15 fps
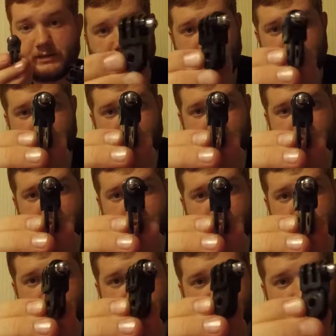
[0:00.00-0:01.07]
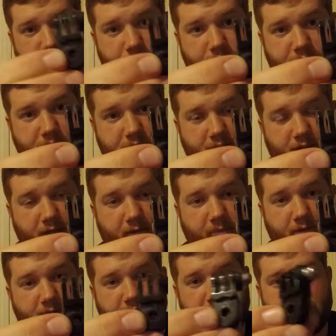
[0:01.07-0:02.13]
The link forces the camera
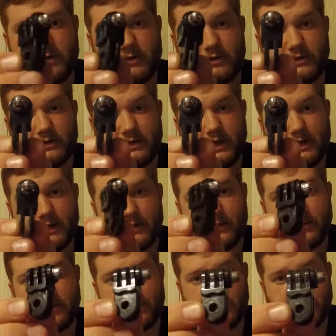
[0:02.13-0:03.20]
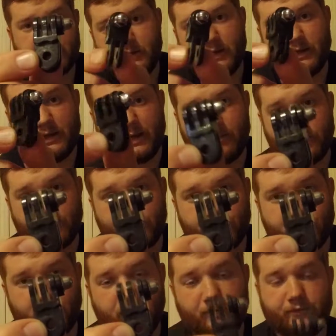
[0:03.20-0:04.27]
to turn 90 degrees, and that won't
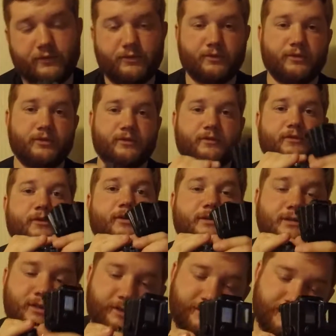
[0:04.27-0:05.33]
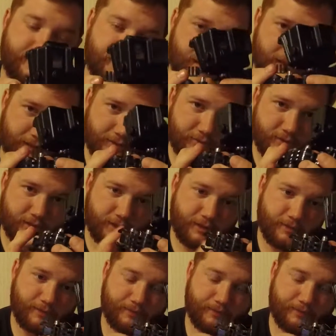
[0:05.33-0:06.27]
work for the front setup like this right here.